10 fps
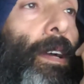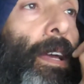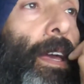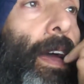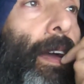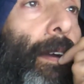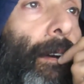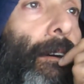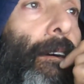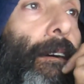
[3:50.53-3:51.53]
Okay?
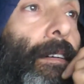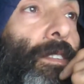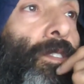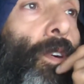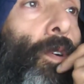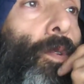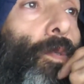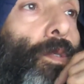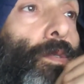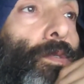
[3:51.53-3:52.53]
So
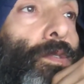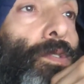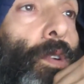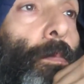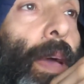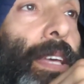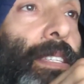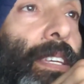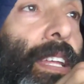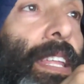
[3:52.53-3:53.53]
so
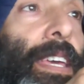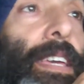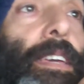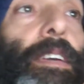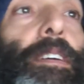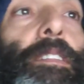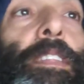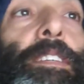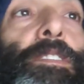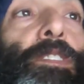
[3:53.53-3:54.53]
basically
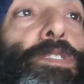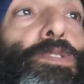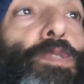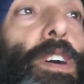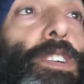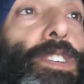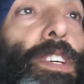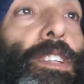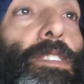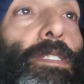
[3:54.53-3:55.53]
this
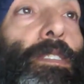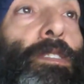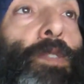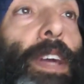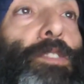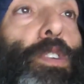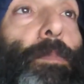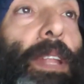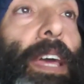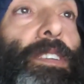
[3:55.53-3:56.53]
destruction, great
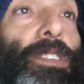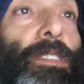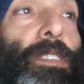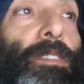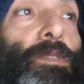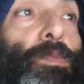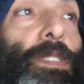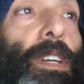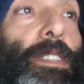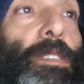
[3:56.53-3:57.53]
tribulation says it
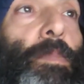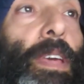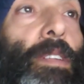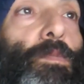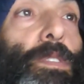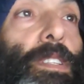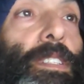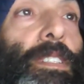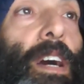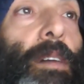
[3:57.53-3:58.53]
was not since the beginning of the world to
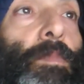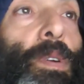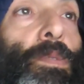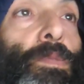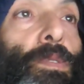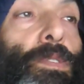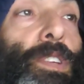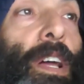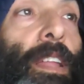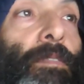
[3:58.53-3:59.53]
this time, no, nor
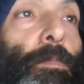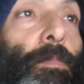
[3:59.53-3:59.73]
shall ever